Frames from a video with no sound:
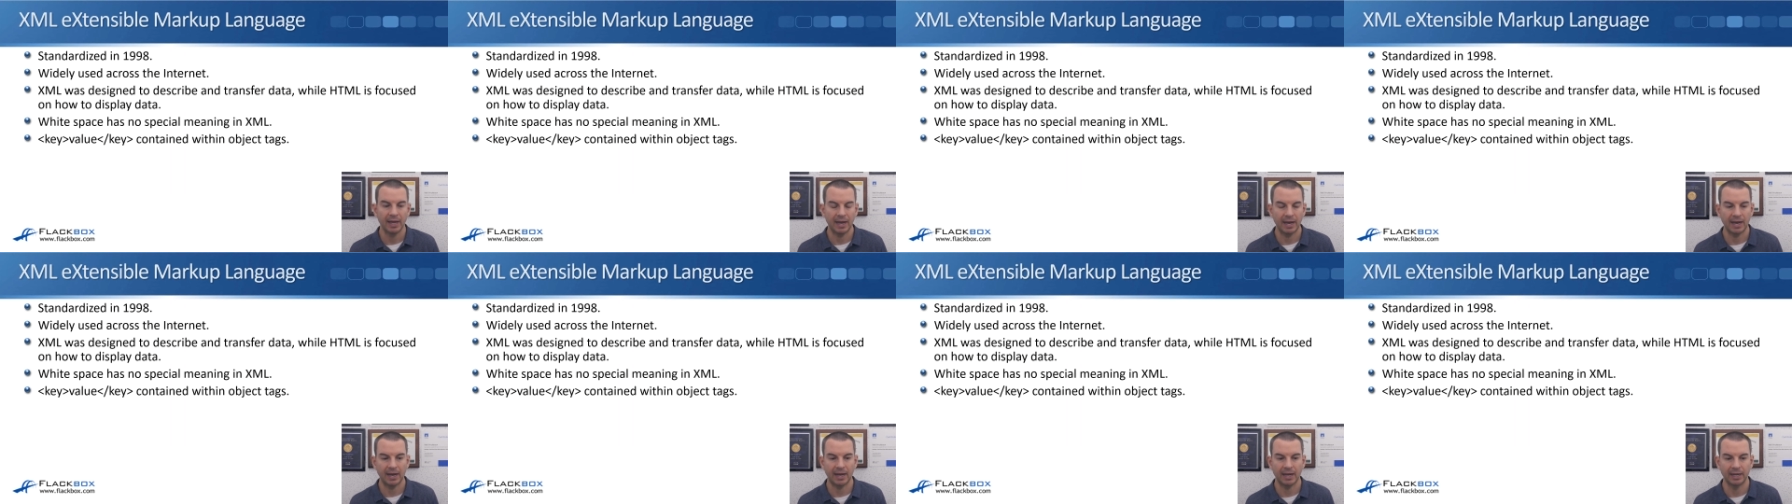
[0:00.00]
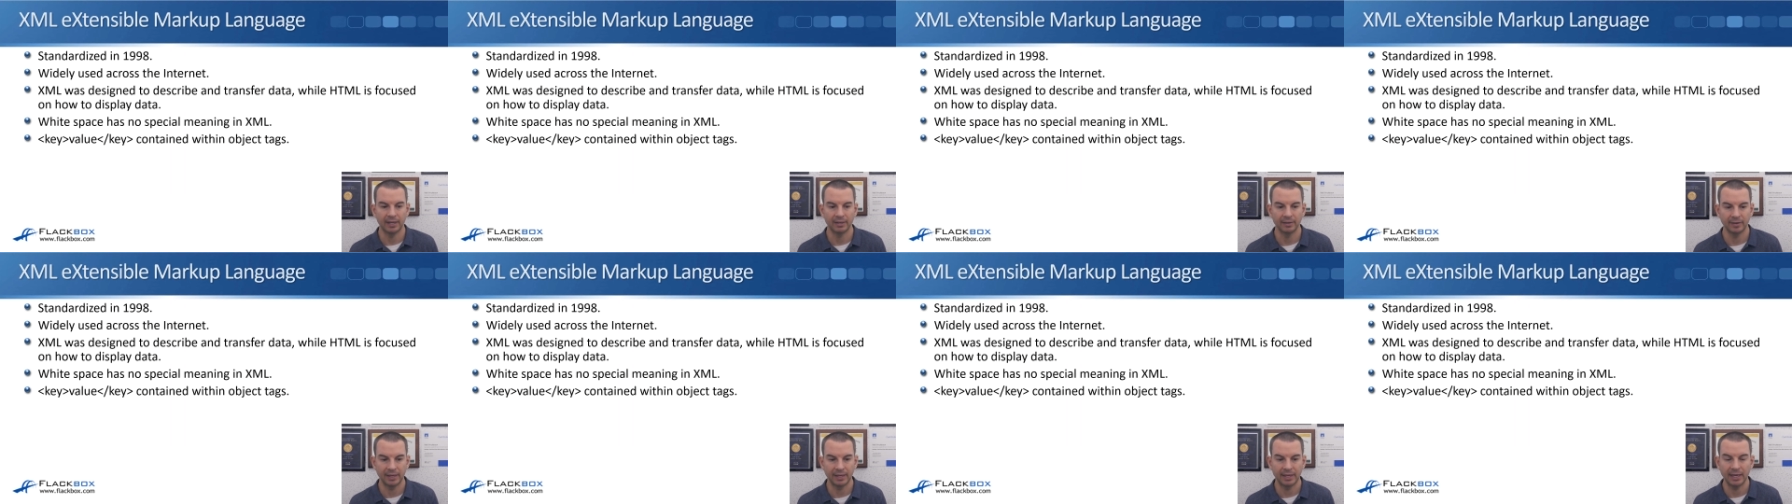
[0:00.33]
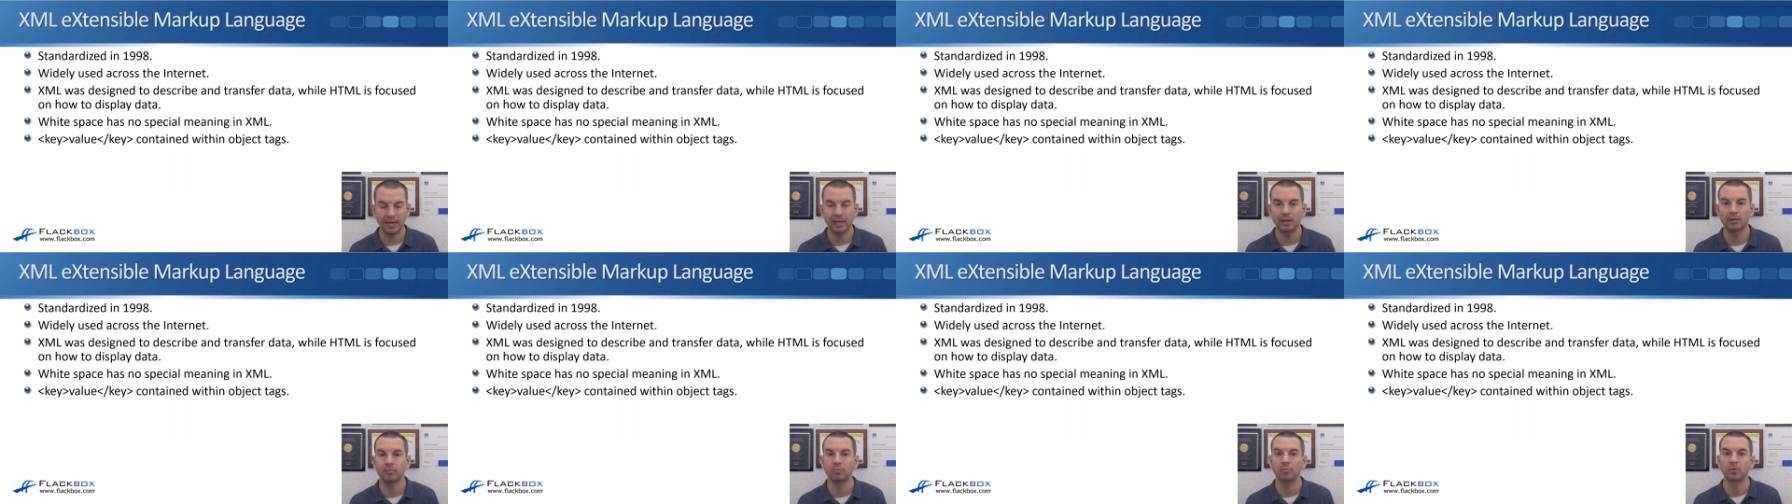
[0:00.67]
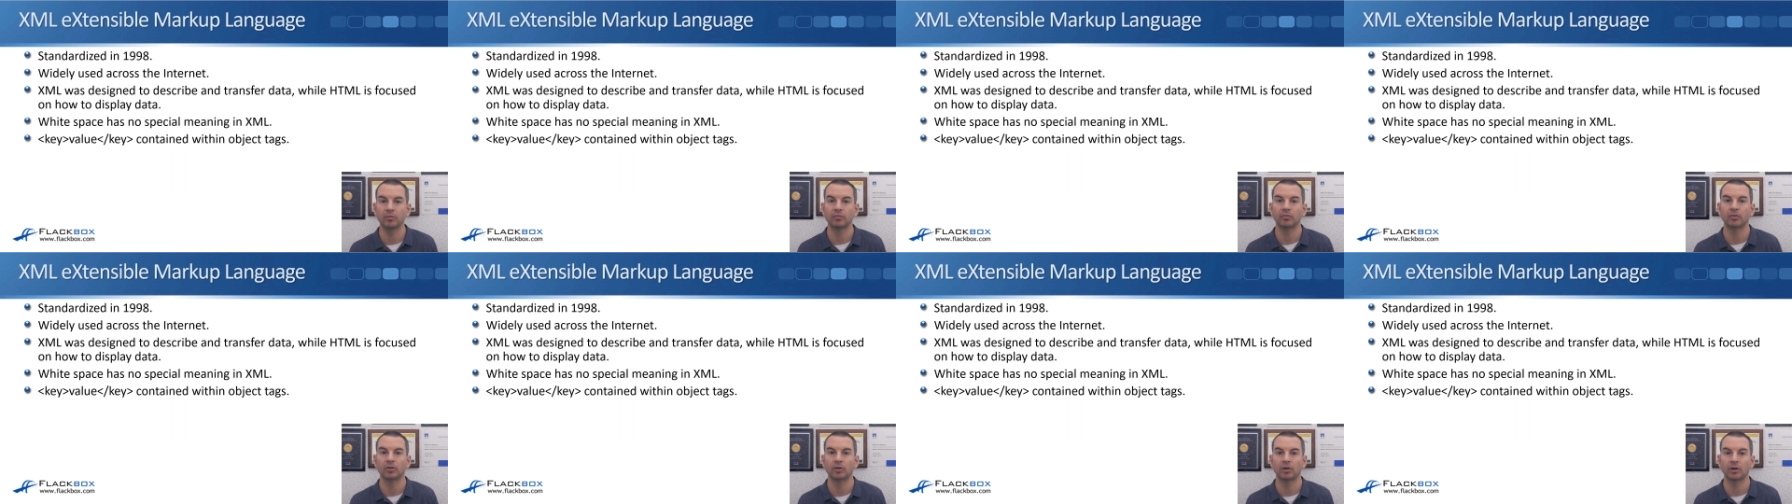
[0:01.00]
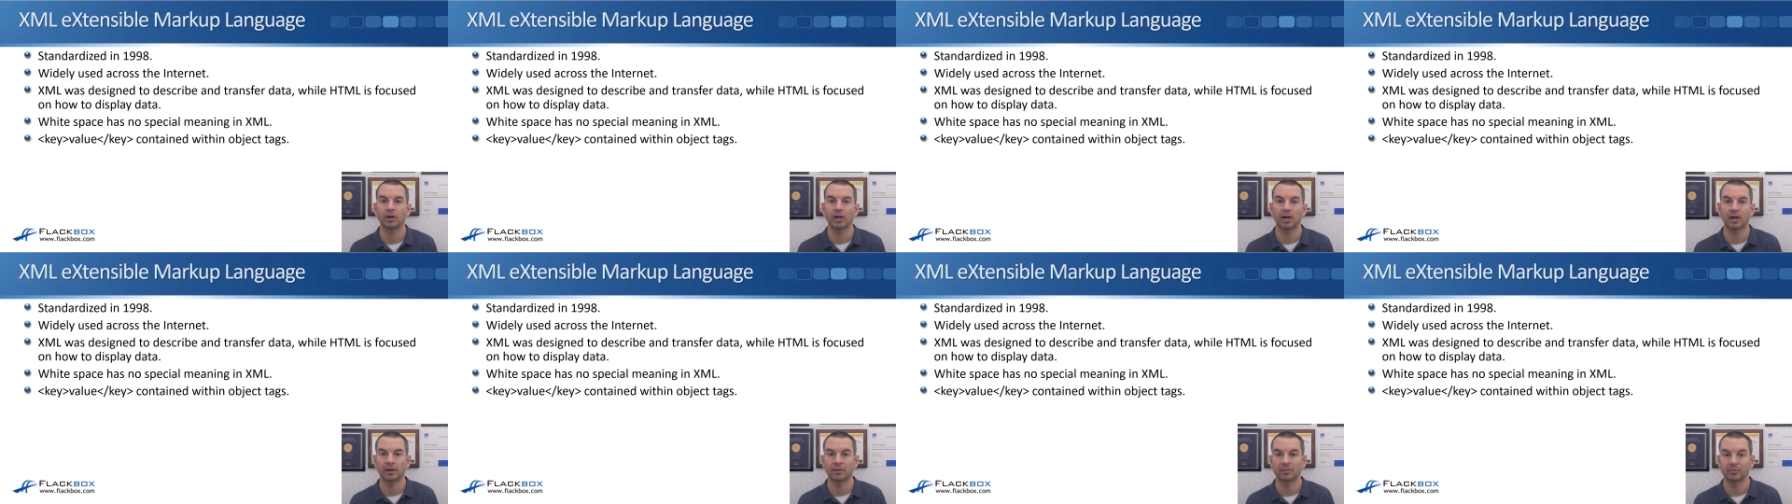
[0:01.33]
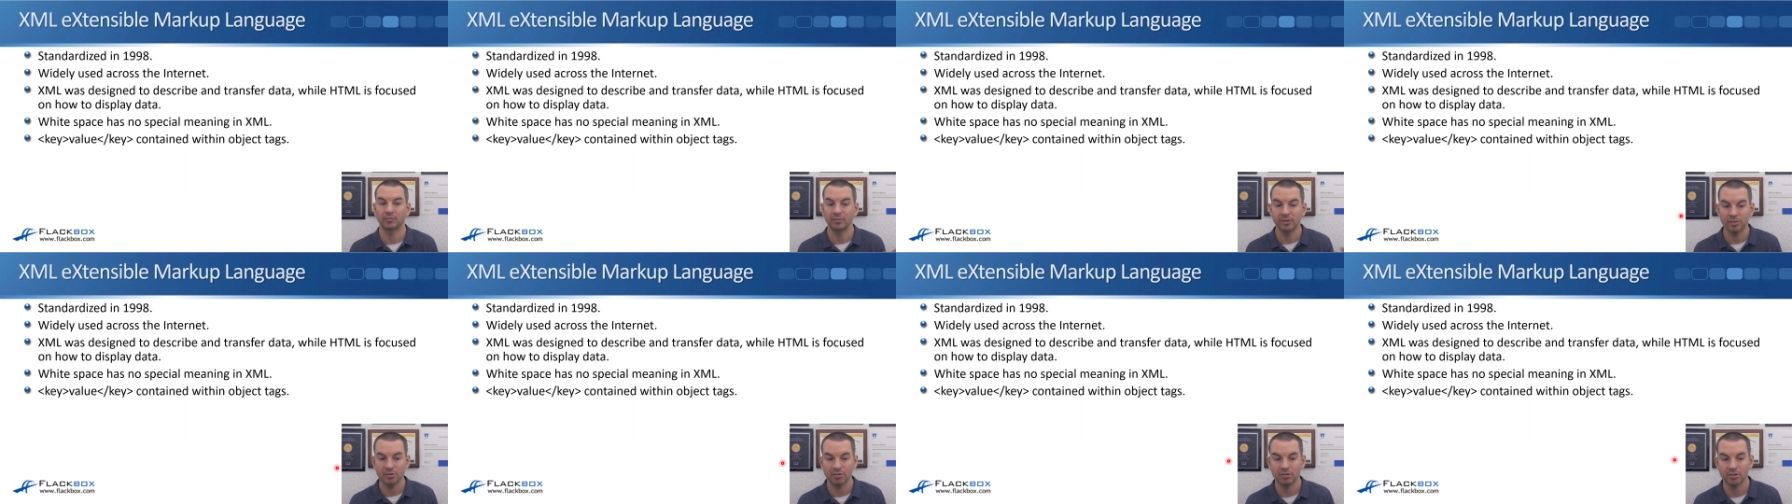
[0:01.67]
And again, we've got our
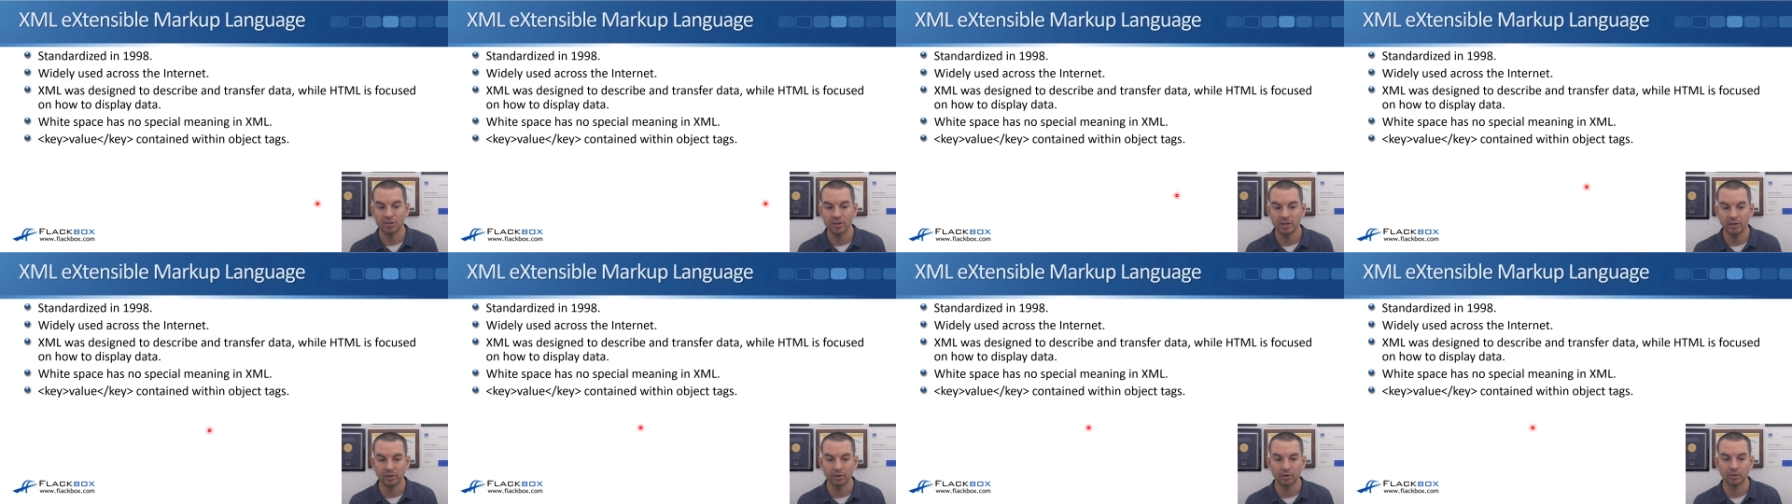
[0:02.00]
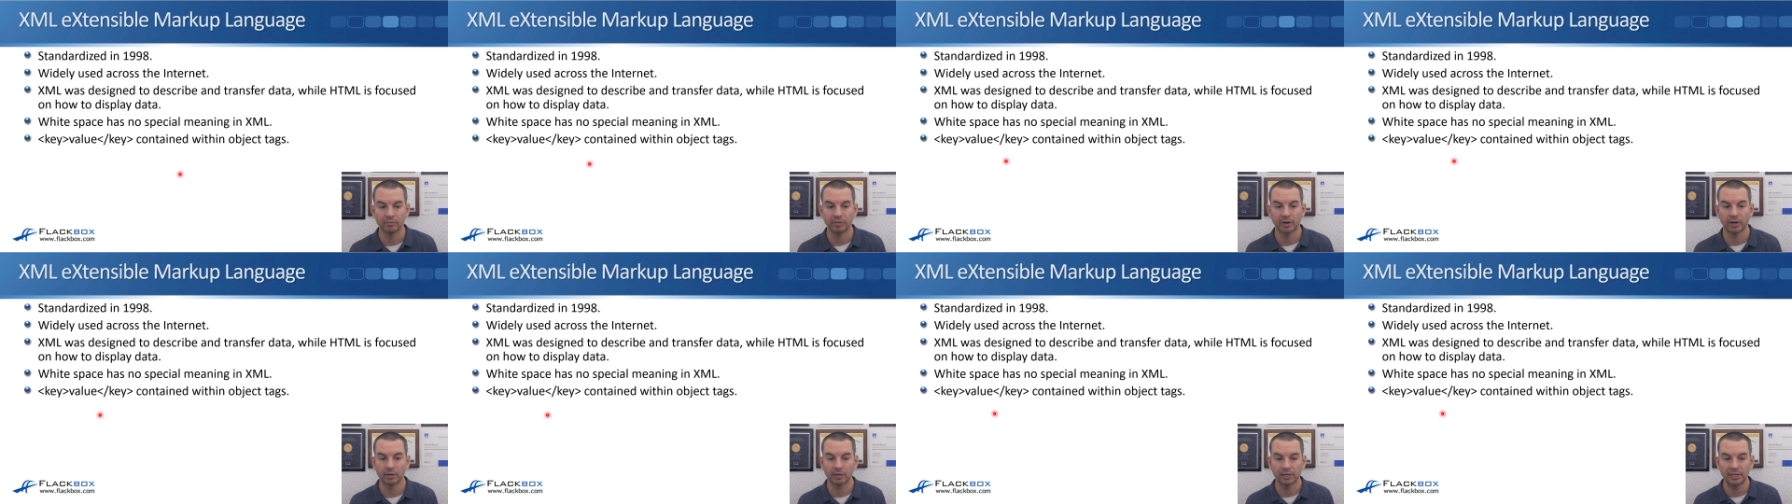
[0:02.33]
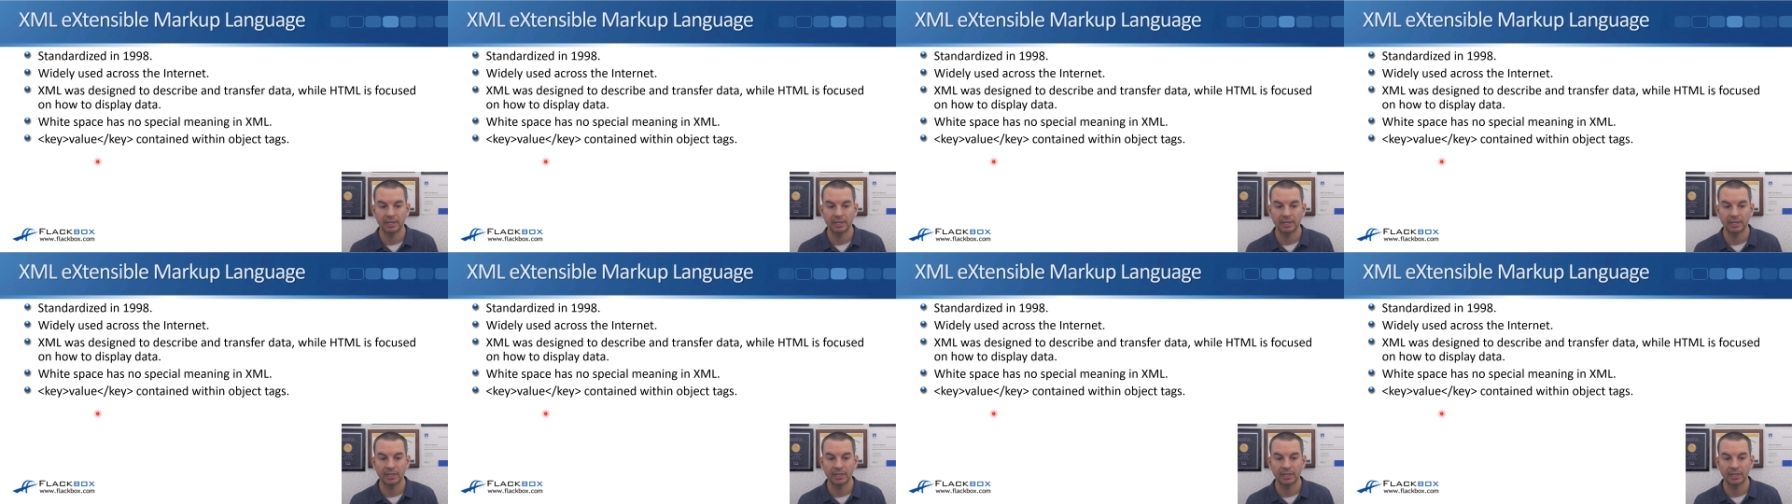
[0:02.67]
lists here of our